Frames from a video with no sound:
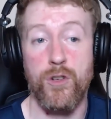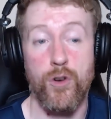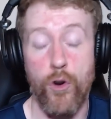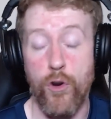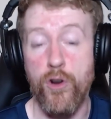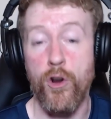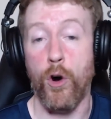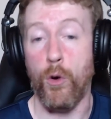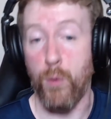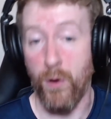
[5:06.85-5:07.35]
You don't
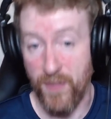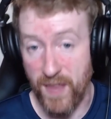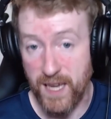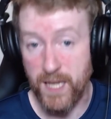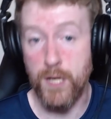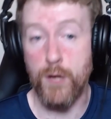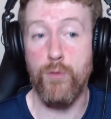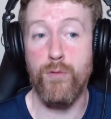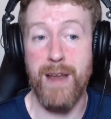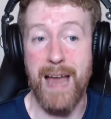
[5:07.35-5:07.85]
even know what they
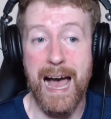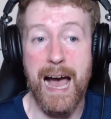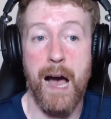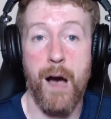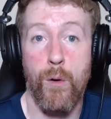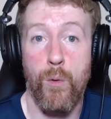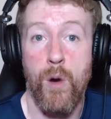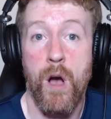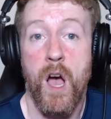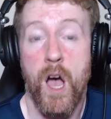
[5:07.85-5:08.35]
do
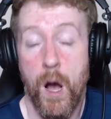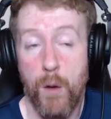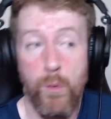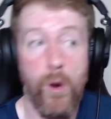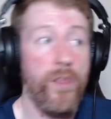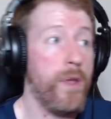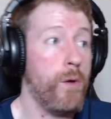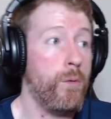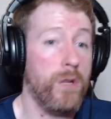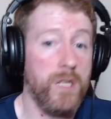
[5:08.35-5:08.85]
now and
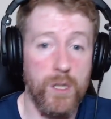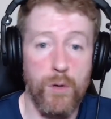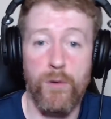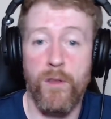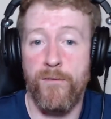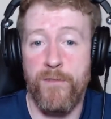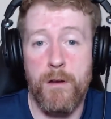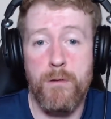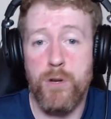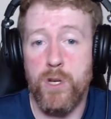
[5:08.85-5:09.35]
what they will do in
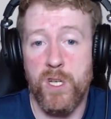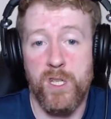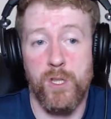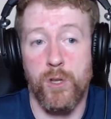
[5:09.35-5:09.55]
the future.